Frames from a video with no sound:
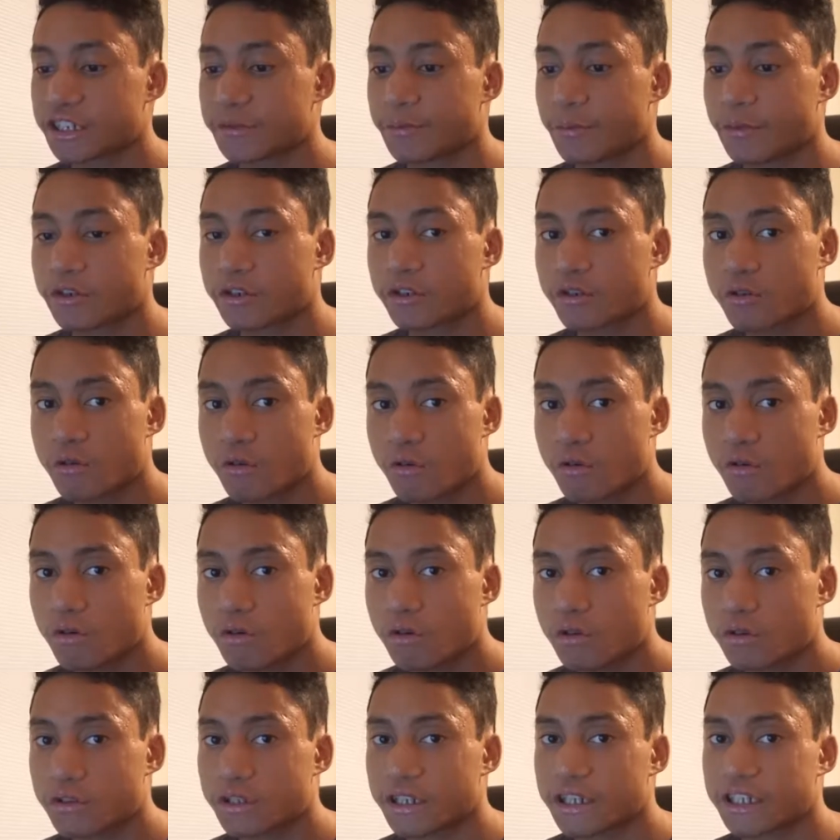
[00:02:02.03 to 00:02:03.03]
It's more
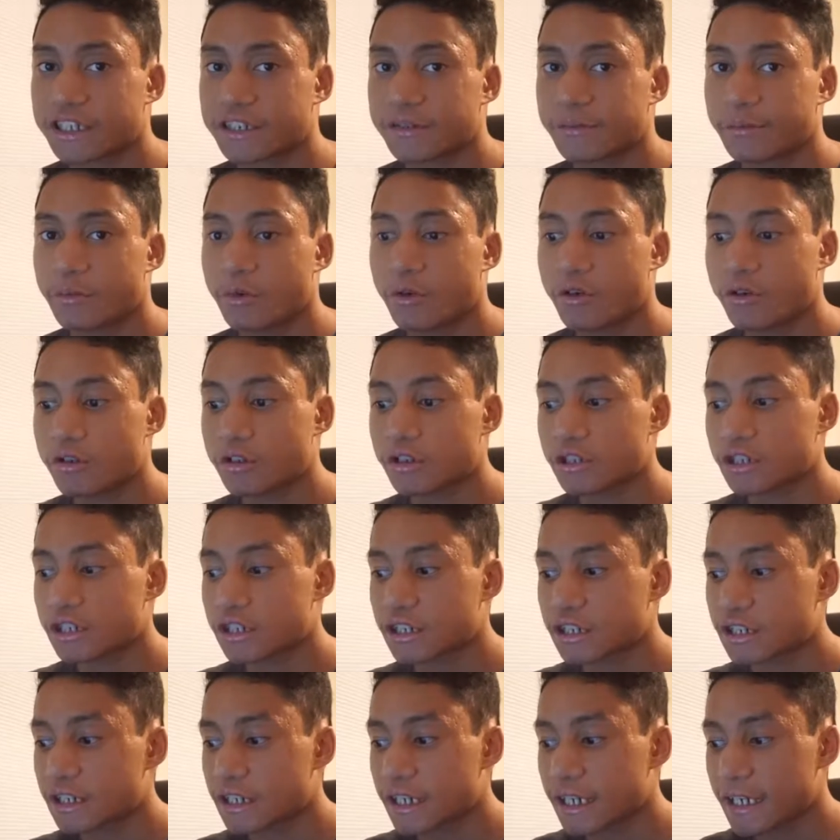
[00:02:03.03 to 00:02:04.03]
cool. It's
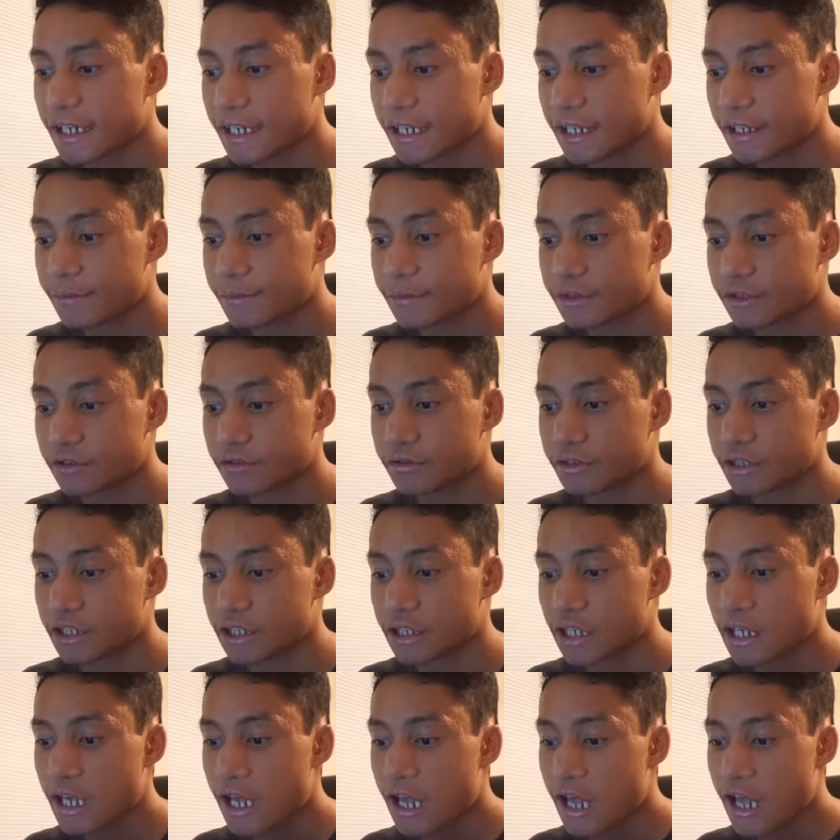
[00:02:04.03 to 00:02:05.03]
more hip to
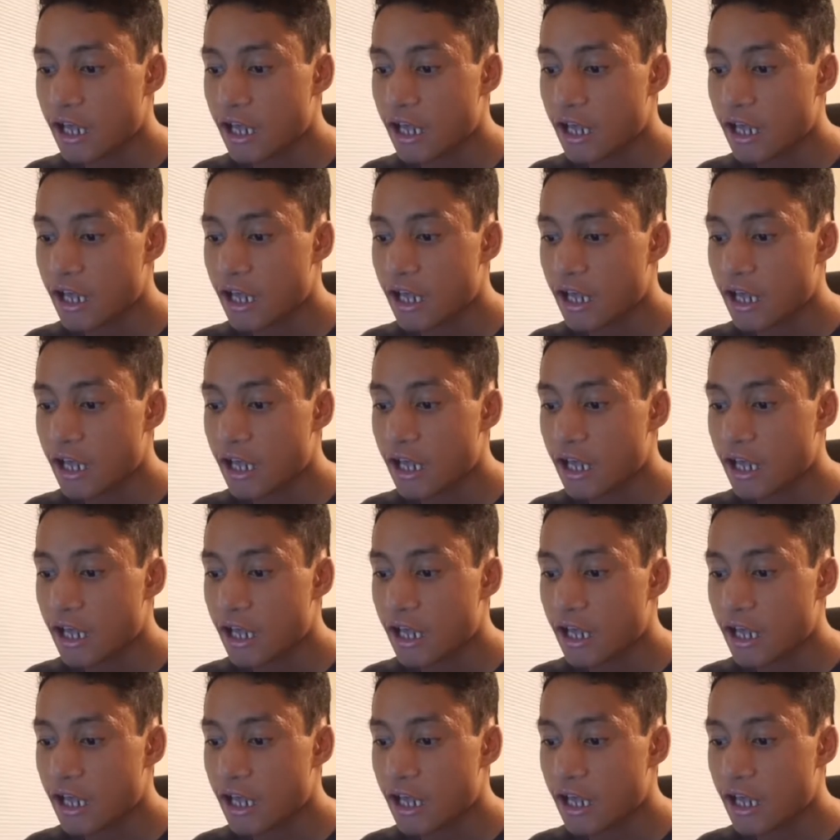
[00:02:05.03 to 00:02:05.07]
it.